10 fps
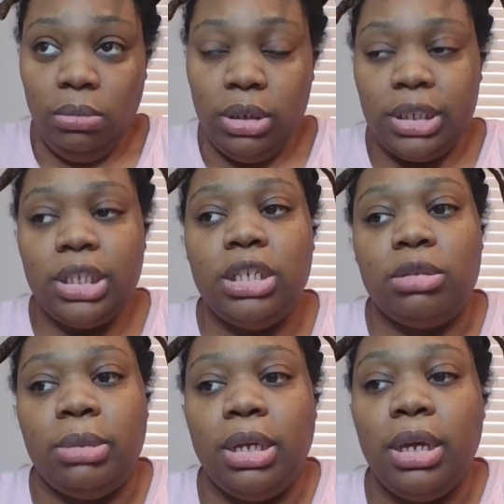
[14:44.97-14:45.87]

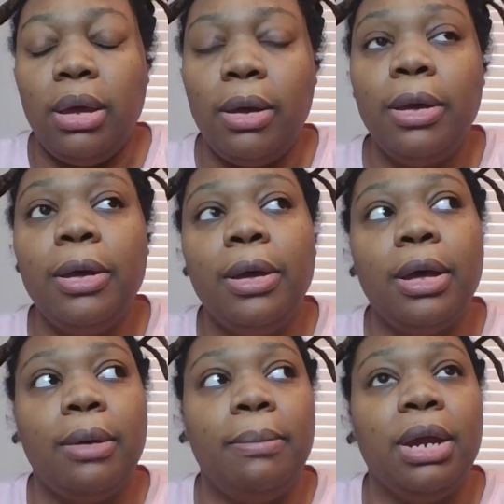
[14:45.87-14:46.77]
excuse me,
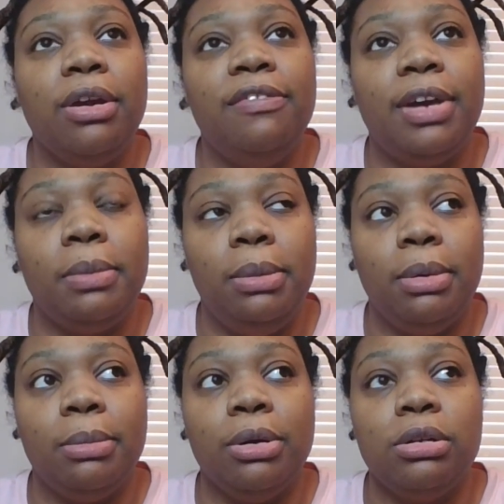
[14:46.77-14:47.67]
bury family
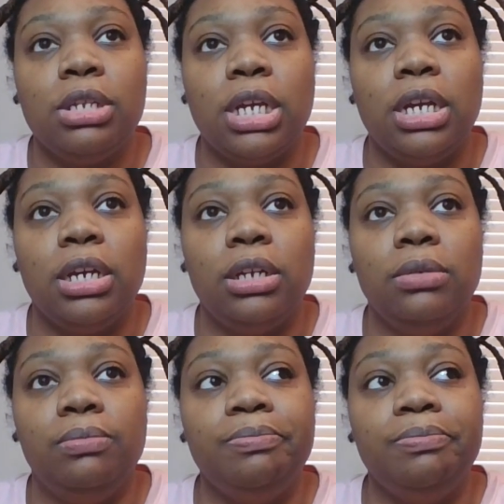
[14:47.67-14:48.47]
members and